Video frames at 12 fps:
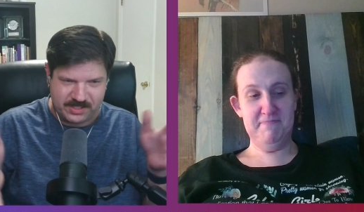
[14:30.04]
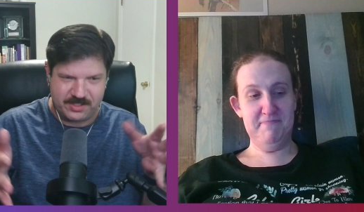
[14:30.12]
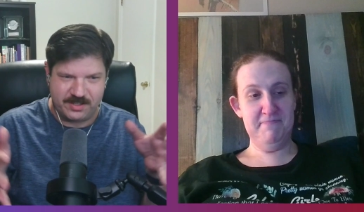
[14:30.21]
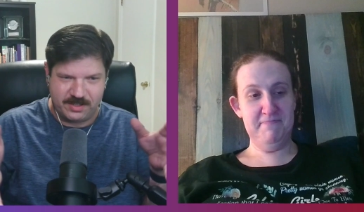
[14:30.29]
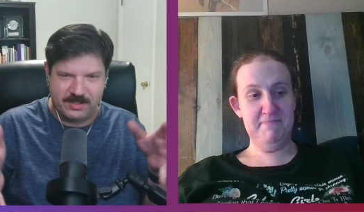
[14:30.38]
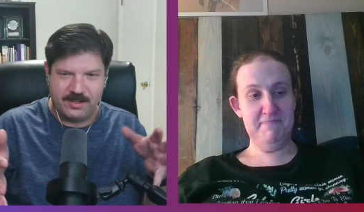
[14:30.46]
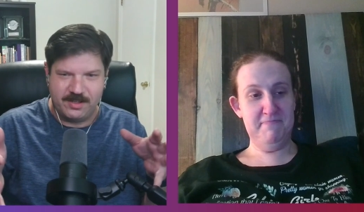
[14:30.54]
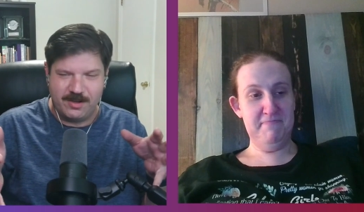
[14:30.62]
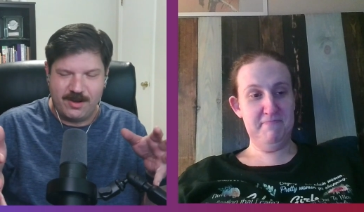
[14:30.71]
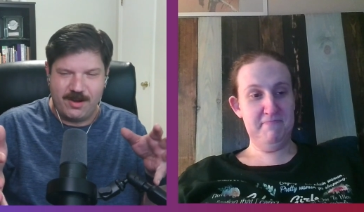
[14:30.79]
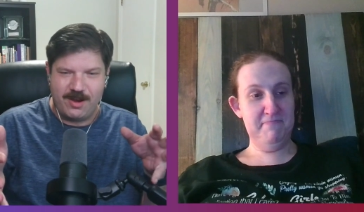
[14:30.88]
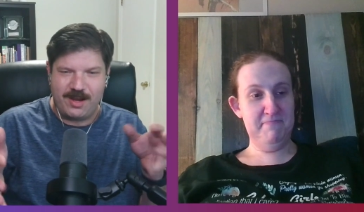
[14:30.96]
Speaker 1: into the
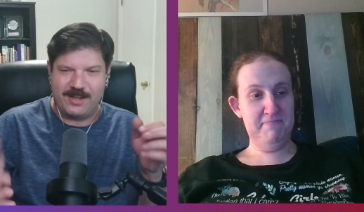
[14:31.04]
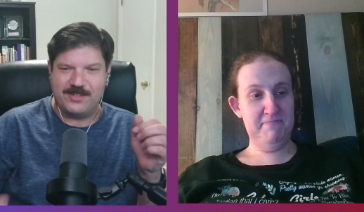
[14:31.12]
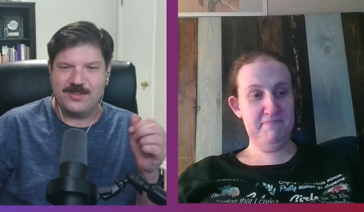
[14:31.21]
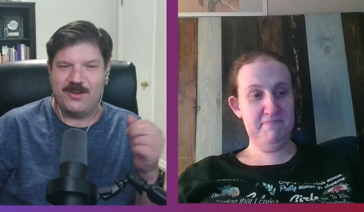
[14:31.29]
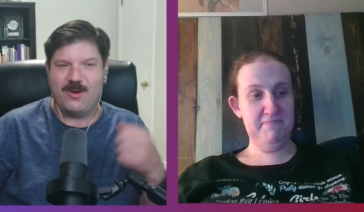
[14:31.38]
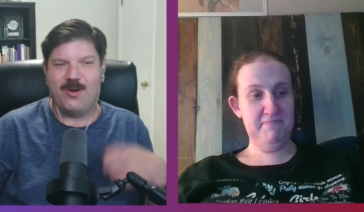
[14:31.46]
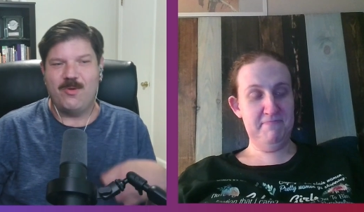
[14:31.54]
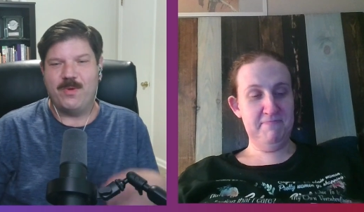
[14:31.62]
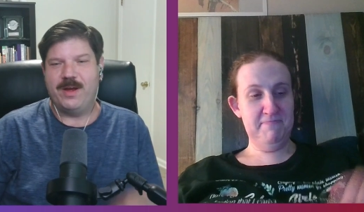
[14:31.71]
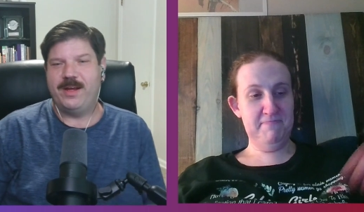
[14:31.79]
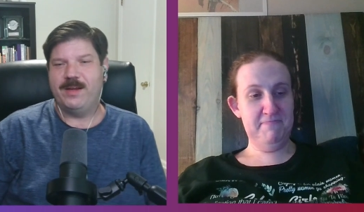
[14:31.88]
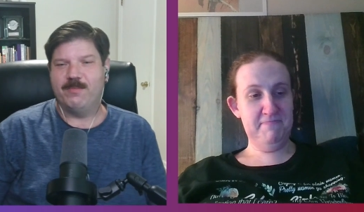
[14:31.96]
into the
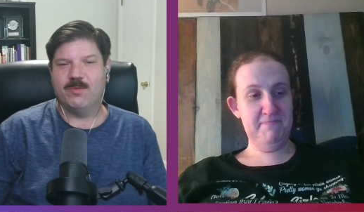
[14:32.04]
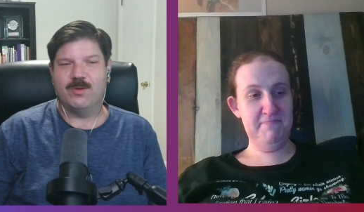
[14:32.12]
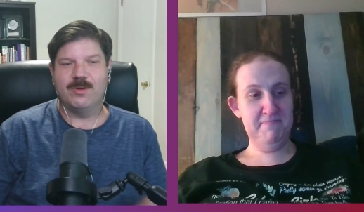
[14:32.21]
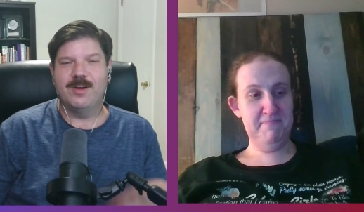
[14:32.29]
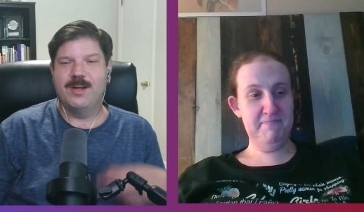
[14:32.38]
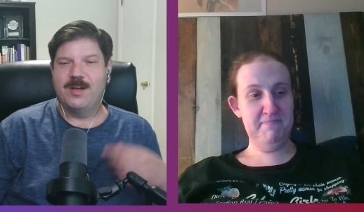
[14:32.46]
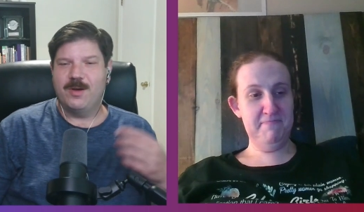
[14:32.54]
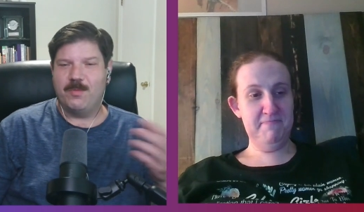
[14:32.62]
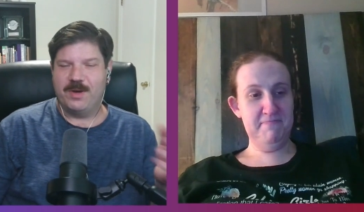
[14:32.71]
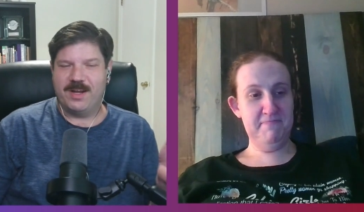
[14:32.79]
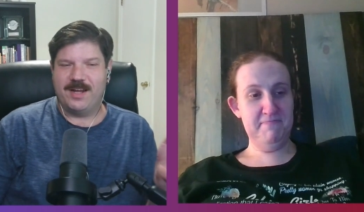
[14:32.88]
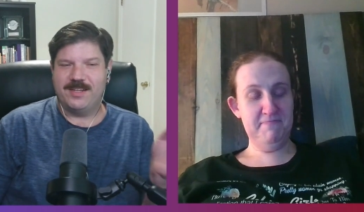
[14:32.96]
hallway, and we're
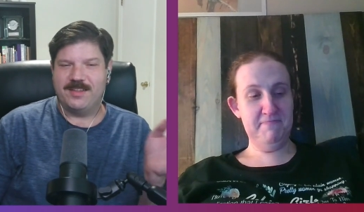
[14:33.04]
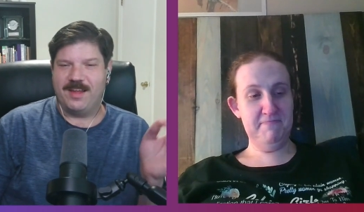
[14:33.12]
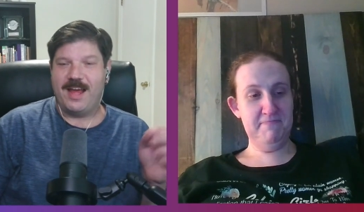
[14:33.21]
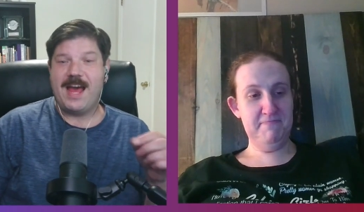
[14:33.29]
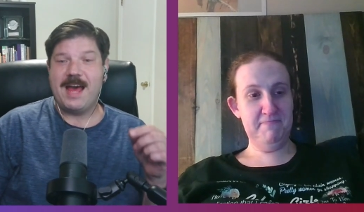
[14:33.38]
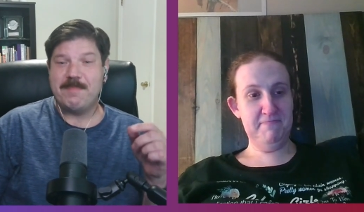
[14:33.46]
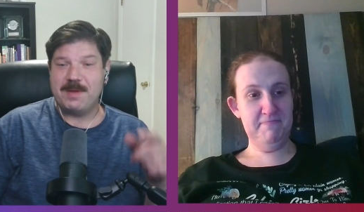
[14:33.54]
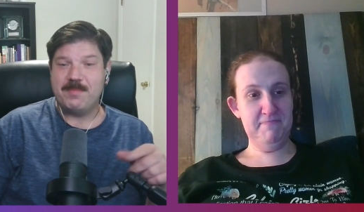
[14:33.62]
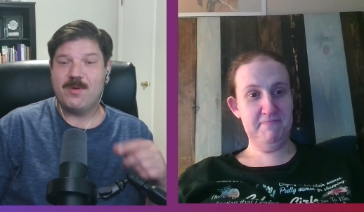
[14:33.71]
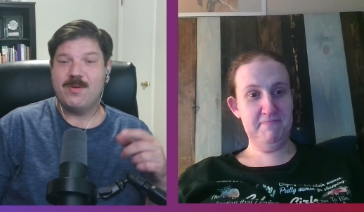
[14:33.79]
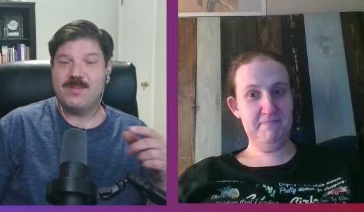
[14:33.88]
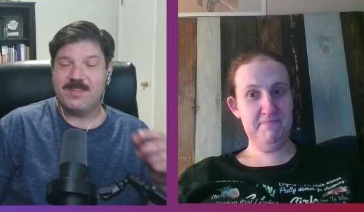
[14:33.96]
when I got to the "Happy
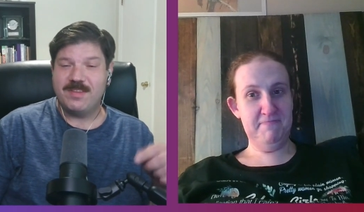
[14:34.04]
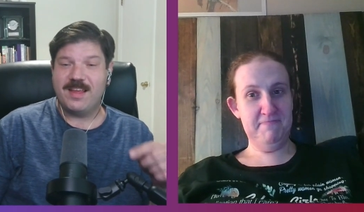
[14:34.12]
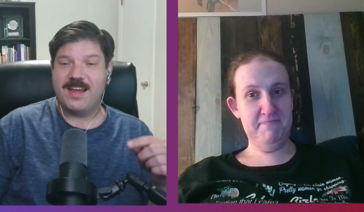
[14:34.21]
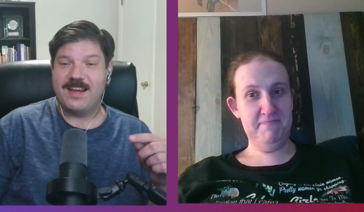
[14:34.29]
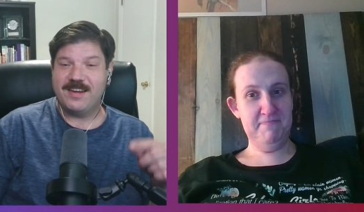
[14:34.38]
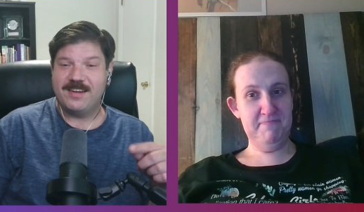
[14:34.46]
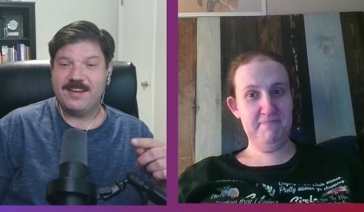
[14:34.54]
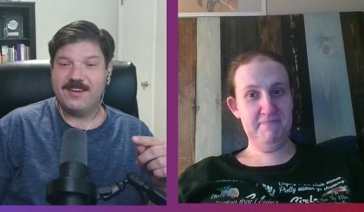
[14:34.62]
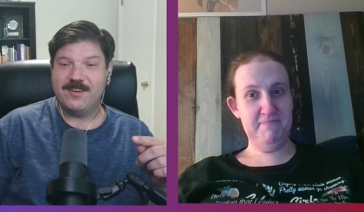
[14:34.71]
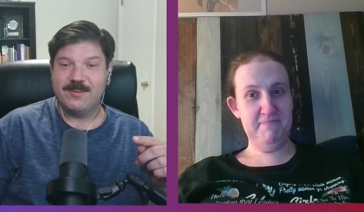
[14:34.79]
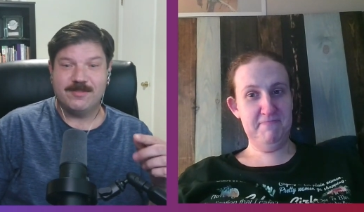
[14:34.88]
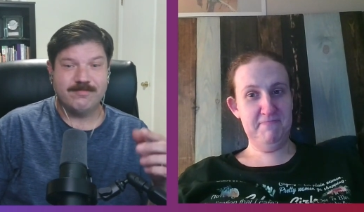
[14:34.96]
Birthday,
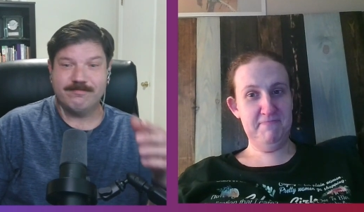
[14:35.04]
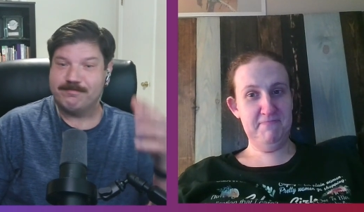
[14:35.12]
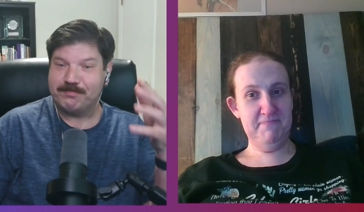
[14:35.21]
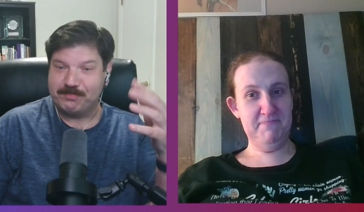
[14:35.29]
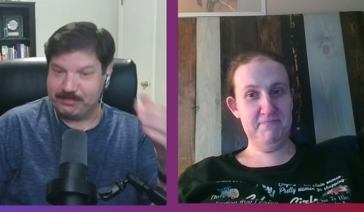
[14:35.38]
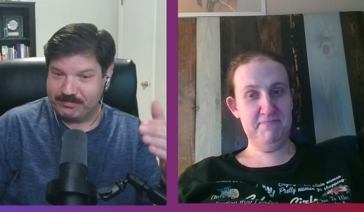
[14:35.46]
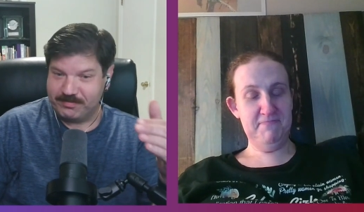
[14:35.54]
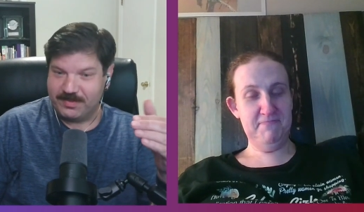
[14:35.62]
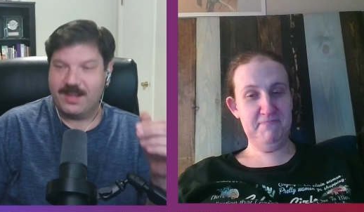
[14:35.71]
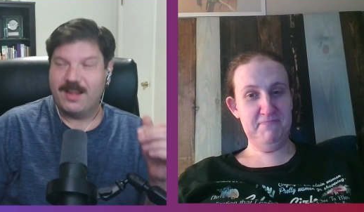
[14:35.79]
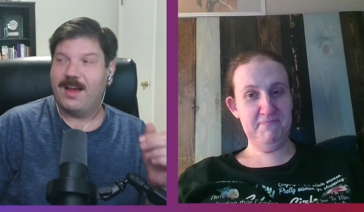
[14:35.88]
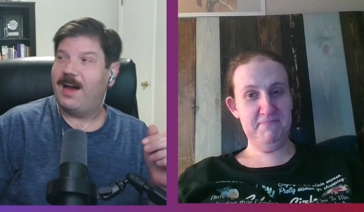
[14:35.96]
dear,"
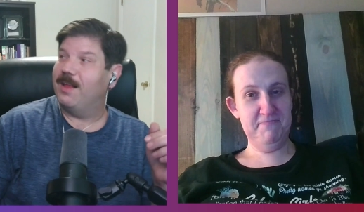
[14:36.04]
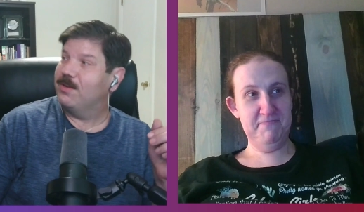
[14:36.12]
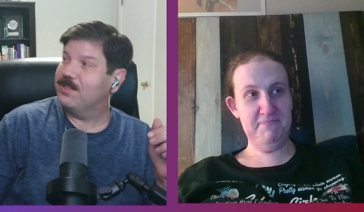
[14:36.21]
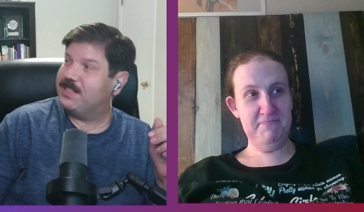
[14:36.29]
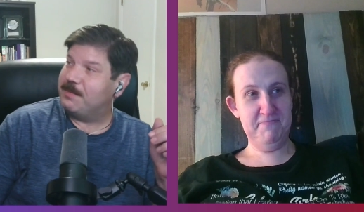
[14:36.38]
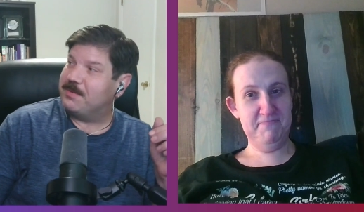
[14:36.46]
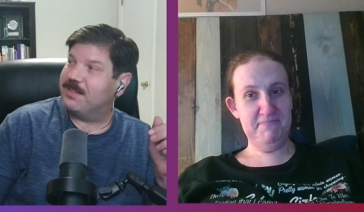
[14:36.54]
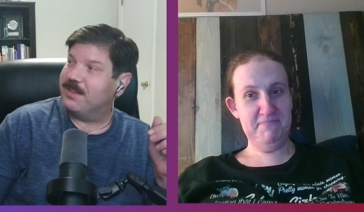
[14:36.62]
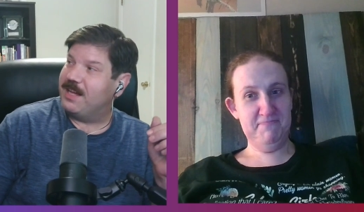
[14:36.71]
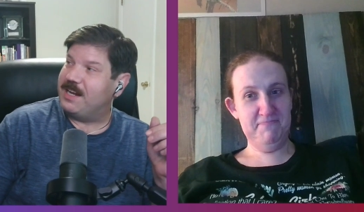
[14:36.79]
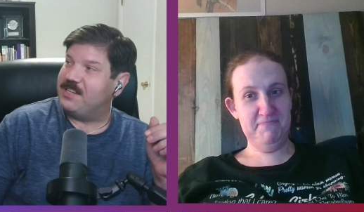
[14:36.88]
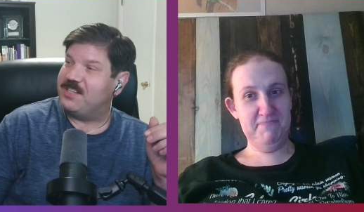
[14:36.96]
I looked up at the
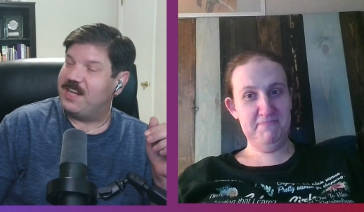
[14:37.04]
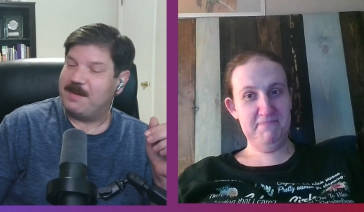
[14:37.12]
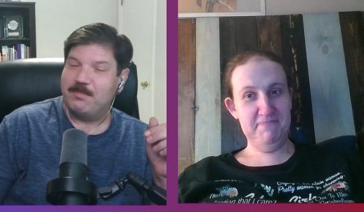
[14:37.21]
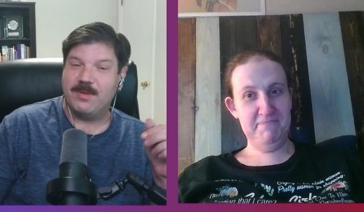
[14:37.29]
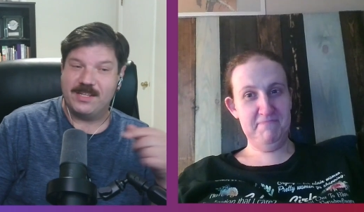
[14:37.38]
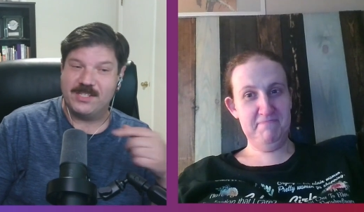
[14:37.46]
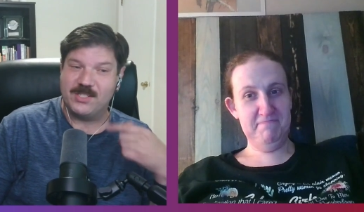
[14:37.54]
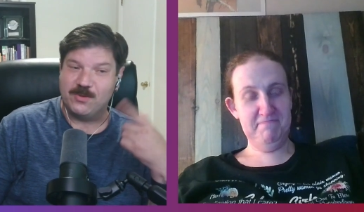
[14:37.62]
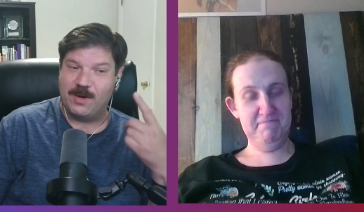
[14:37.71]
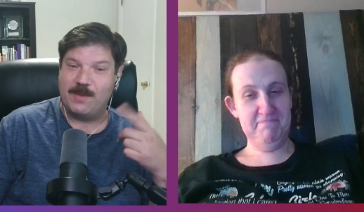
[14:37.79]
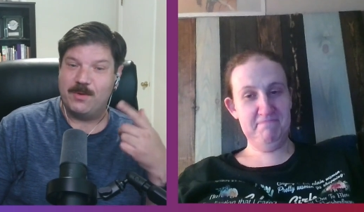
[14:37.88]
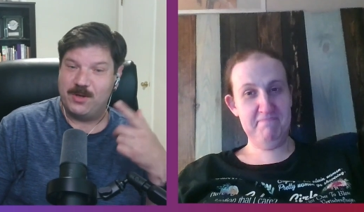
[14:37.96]
lady's nameplate so
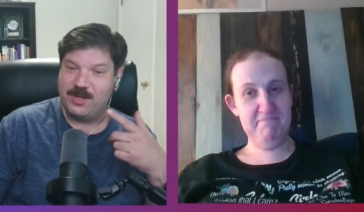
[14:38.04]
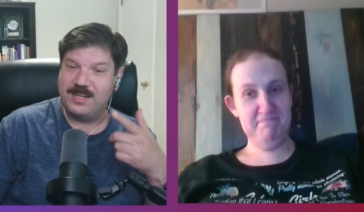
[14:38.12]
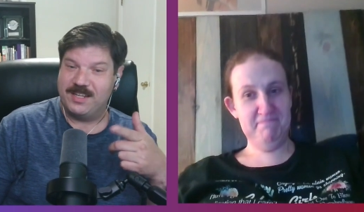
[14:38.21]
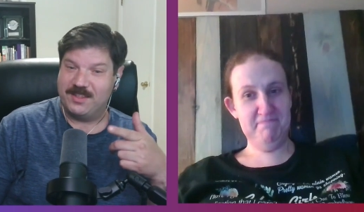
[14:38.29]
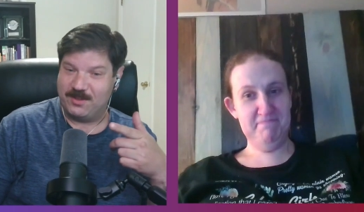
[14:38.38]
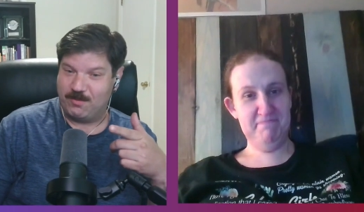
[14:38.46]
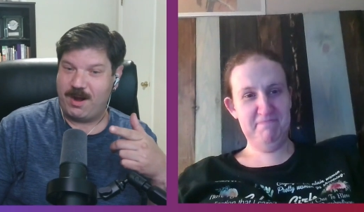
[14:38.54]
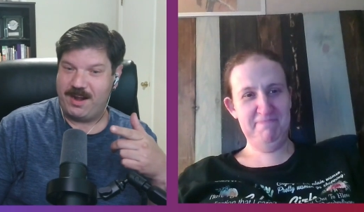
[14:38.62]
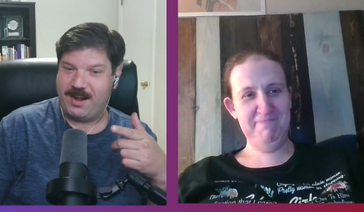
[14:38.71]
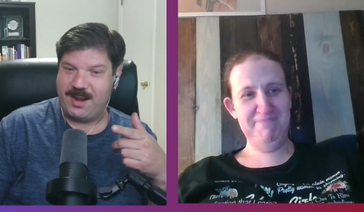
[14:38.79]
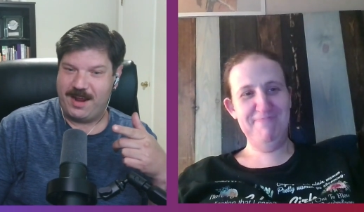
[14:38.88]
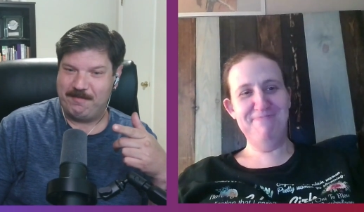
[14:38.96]
I would get the right
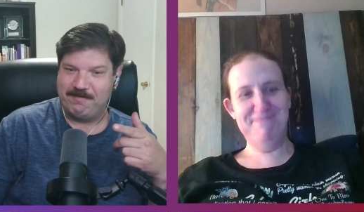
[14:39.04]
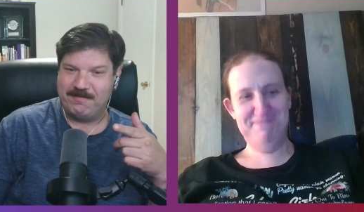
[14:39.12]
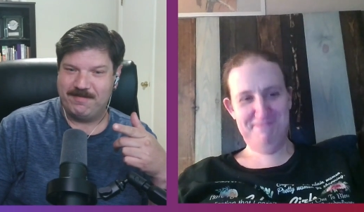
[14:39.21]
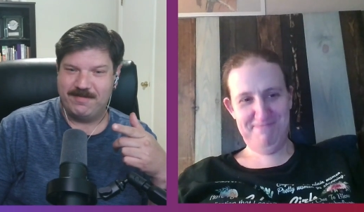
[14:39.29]
name,